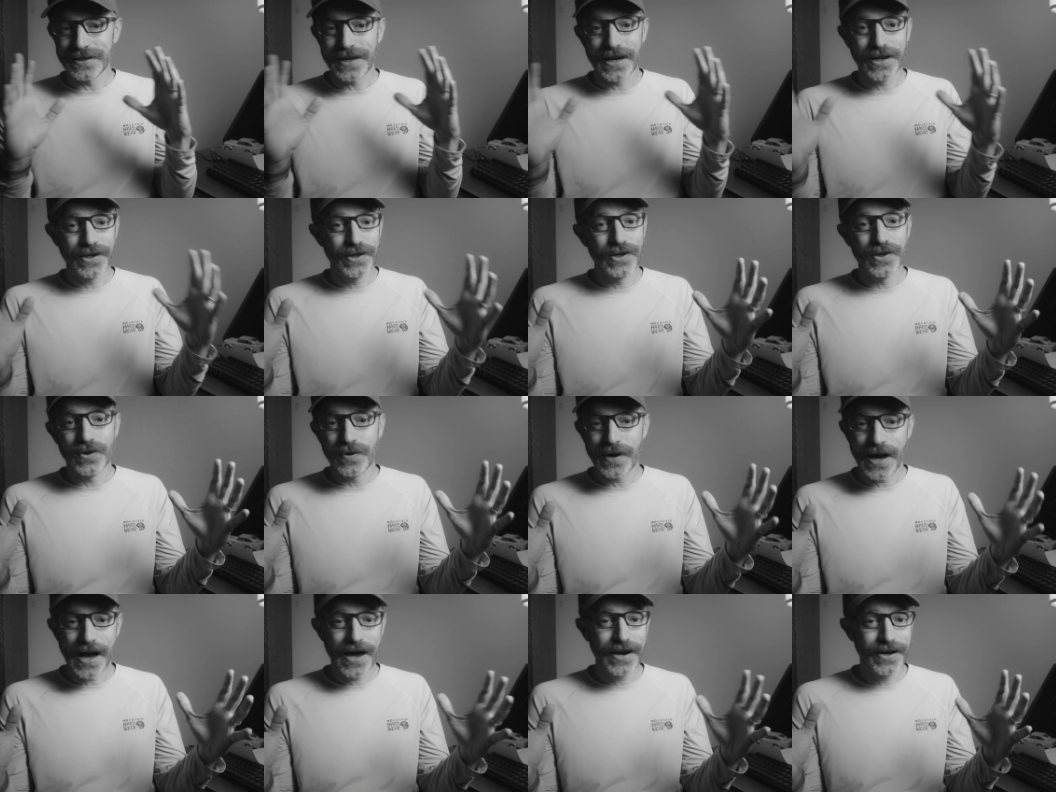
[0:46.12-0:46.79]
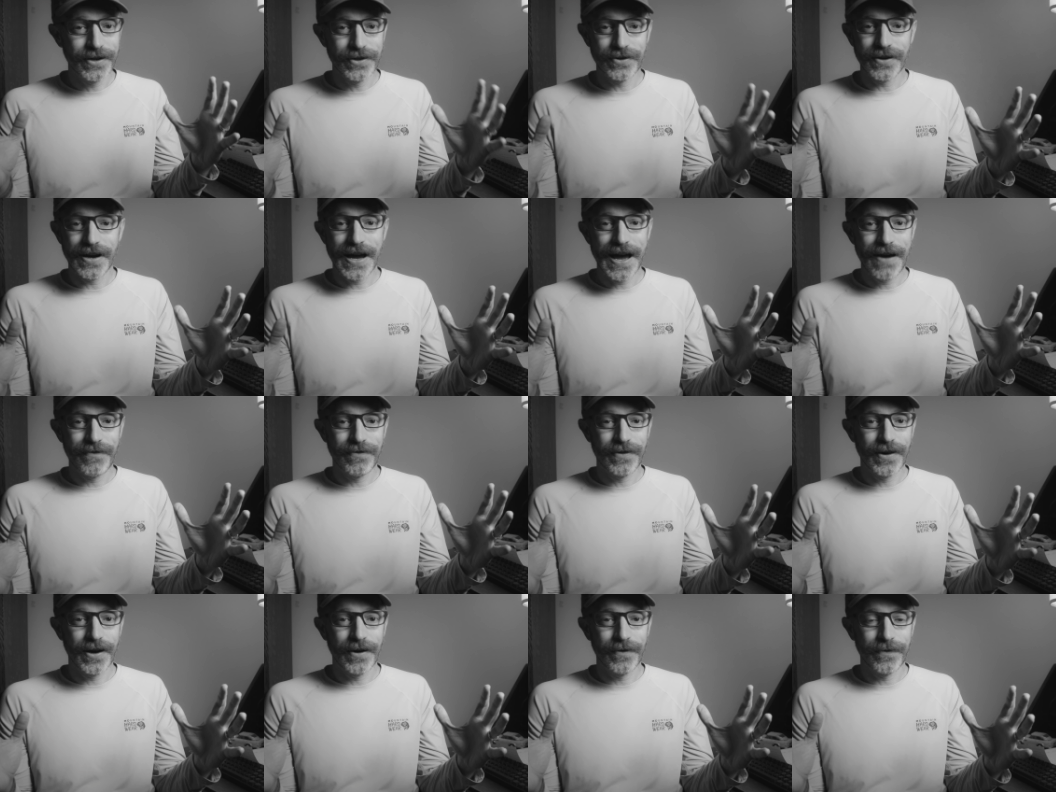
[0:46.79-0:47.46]
I knew how to
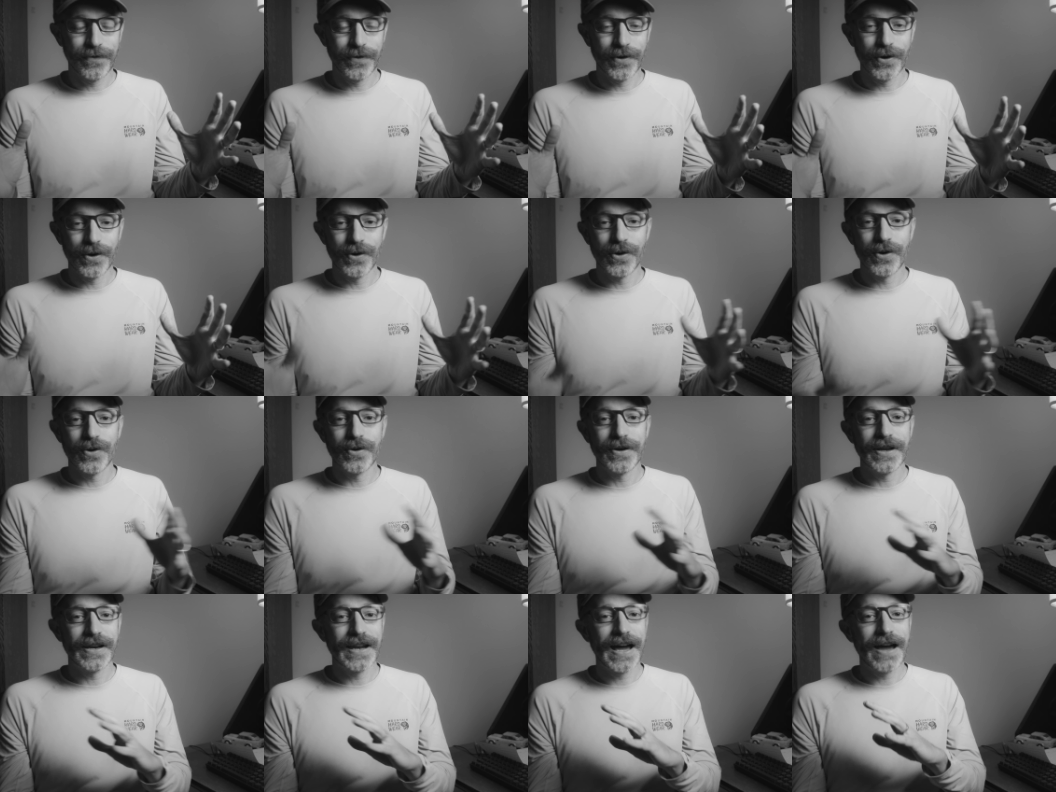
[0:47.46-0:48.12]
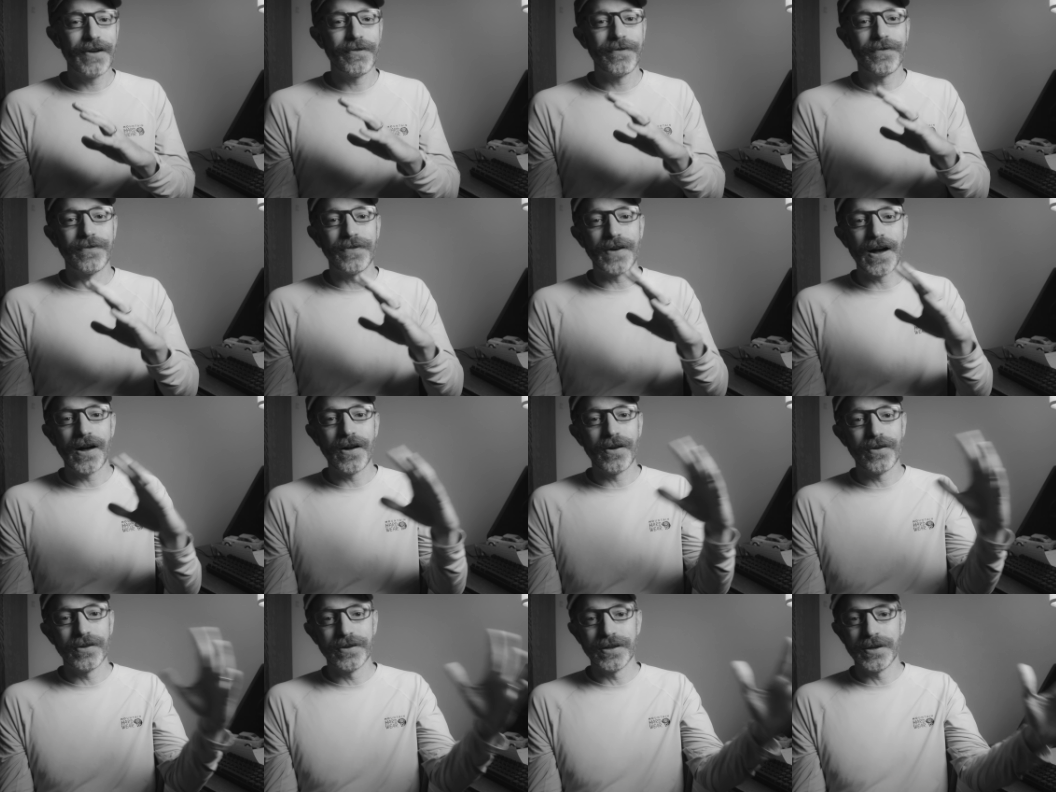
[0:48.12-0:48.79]
drive off-road and I
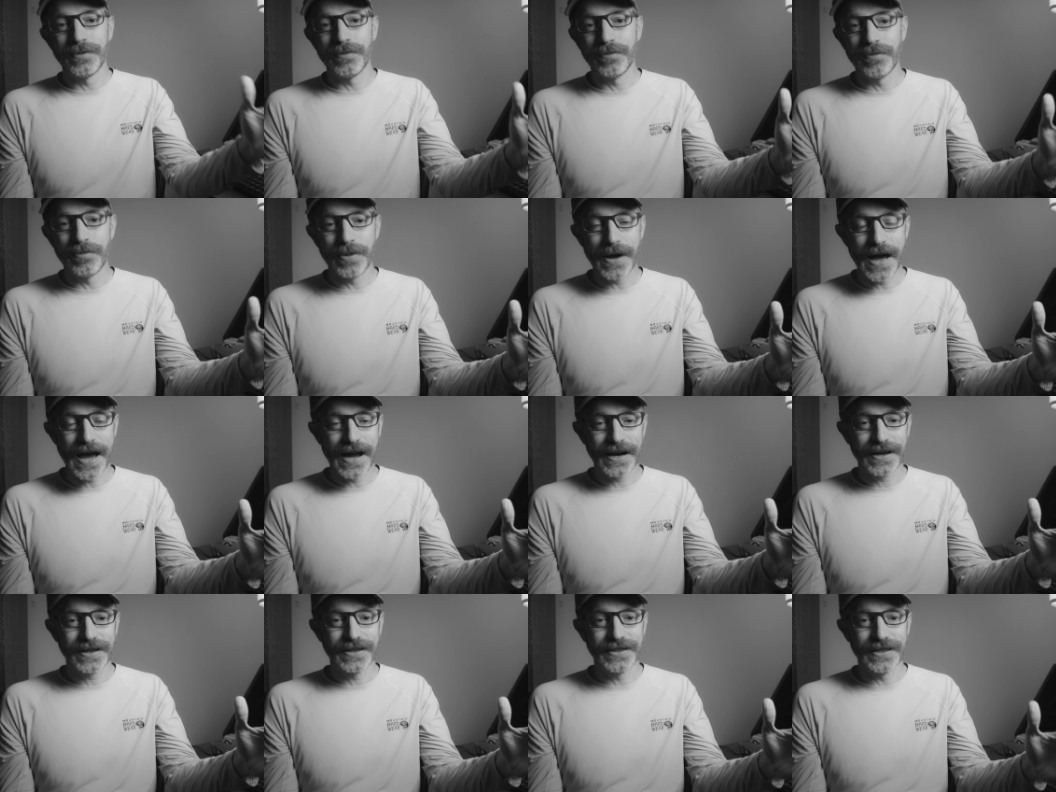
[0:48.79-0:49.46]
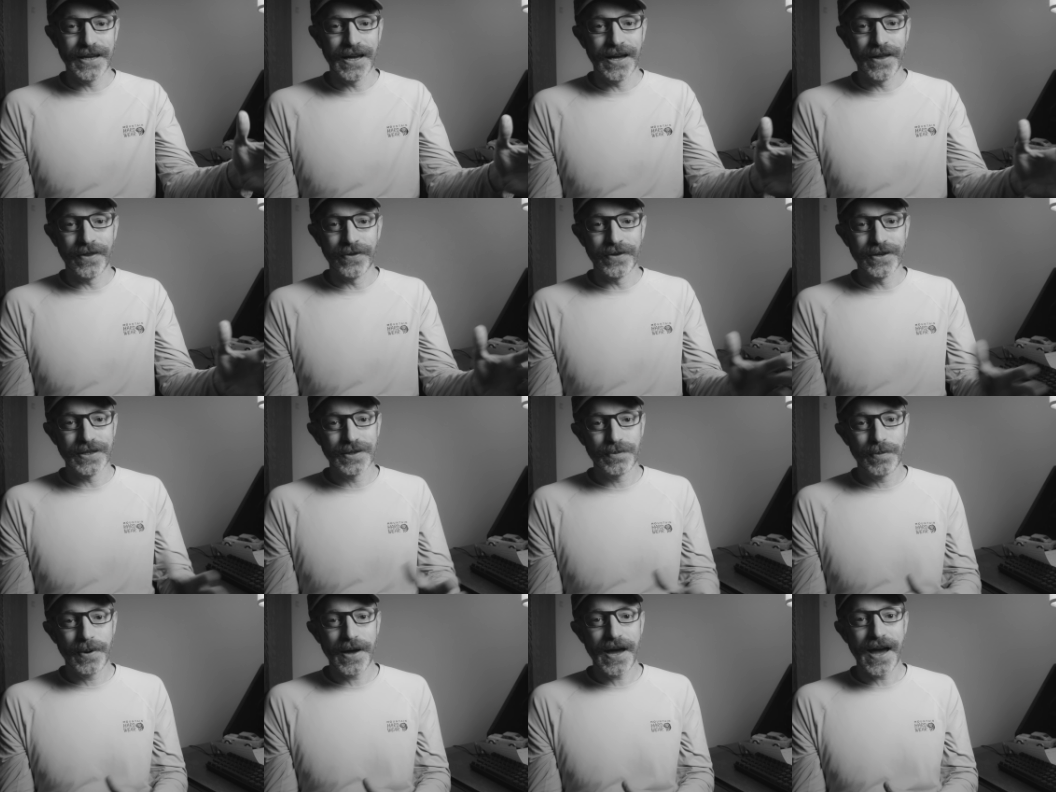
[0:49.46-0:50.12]
followed him back down
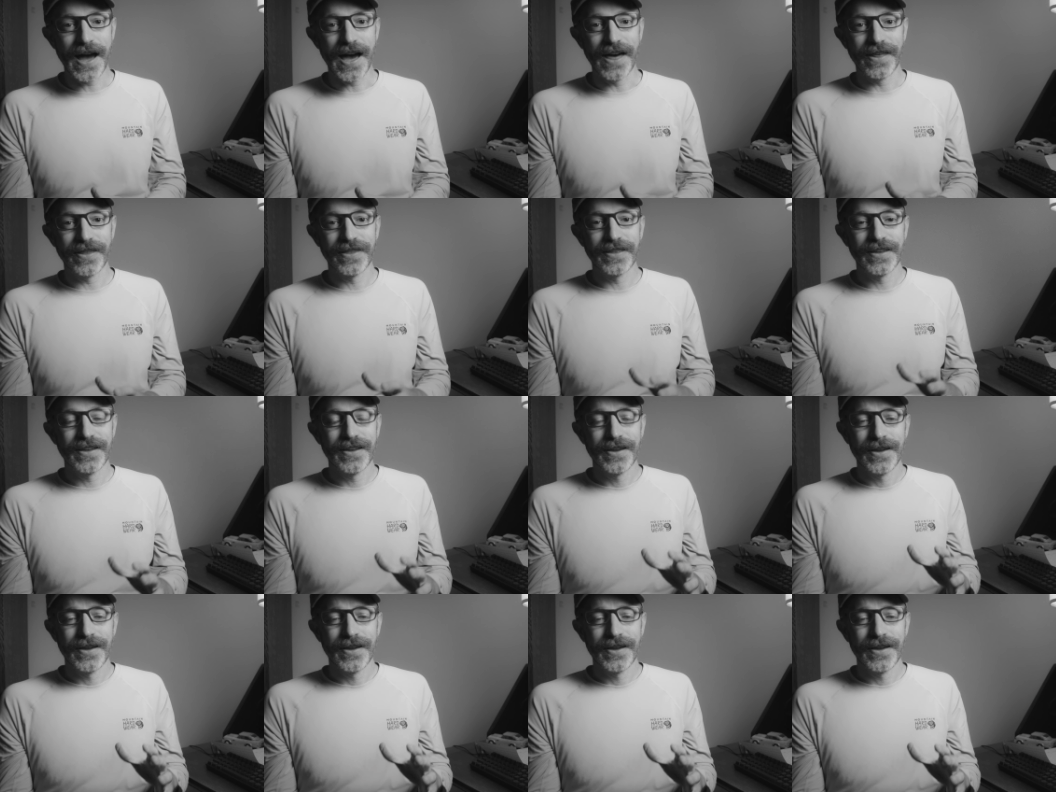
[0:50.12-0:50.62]
this path.